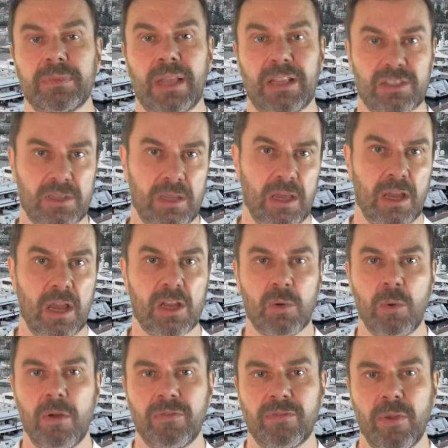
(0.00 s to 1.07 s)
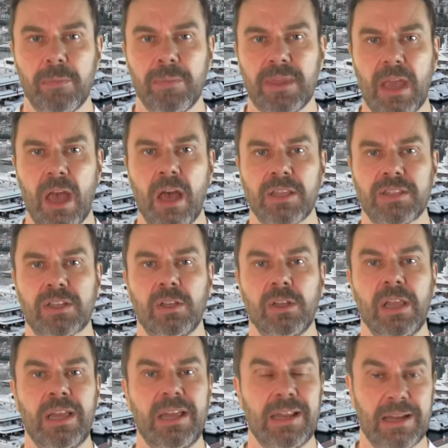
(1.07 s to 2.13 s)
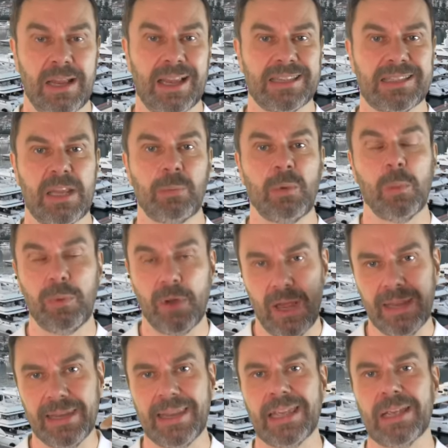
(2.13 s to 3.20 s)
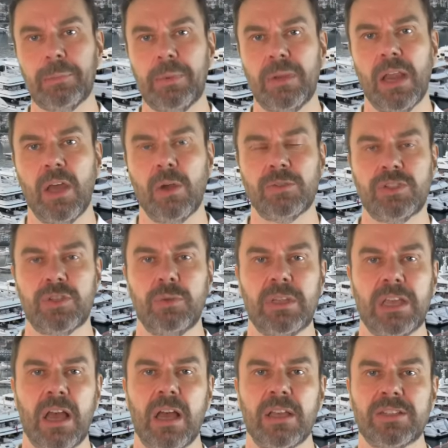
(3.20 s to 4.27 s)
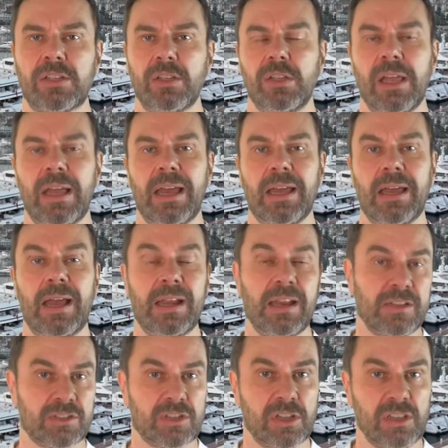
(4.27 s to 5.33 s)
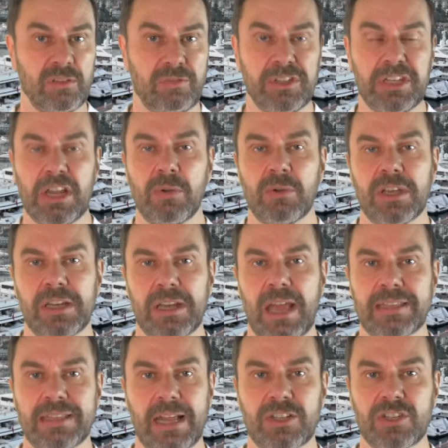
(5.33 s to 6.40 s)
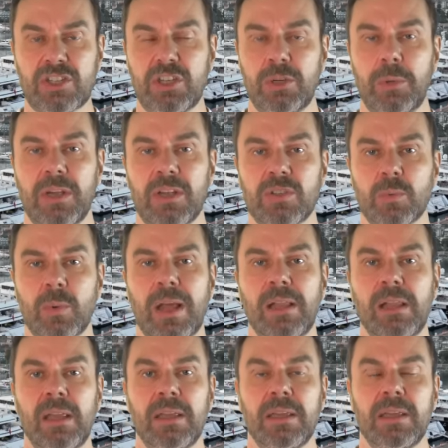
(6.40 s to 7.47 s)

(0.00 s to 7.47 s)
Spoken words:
That's a quote from article. Like I said, we'll put a link below to the article and it's got the video attached to it as well.